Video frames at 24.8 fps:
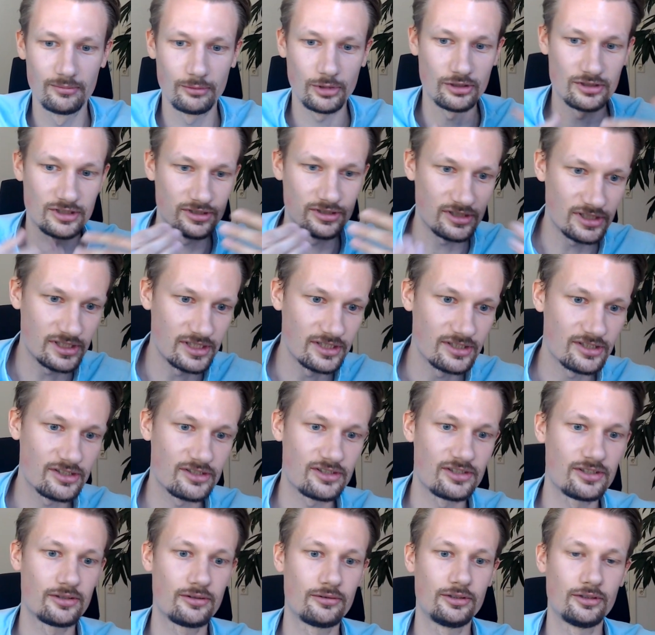Because it's
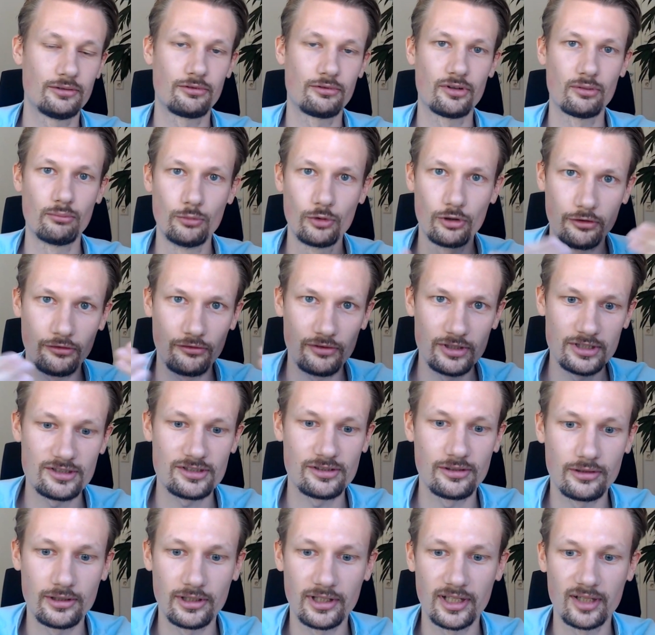easier, the more things
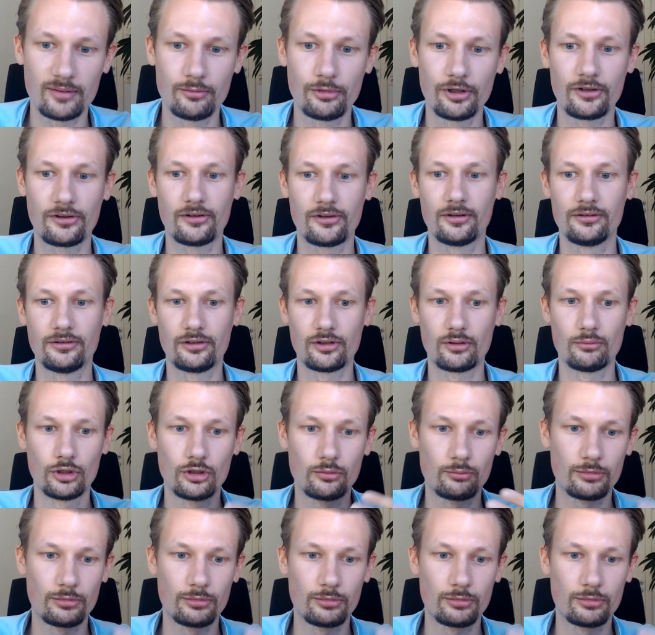to collaborate on, and there are more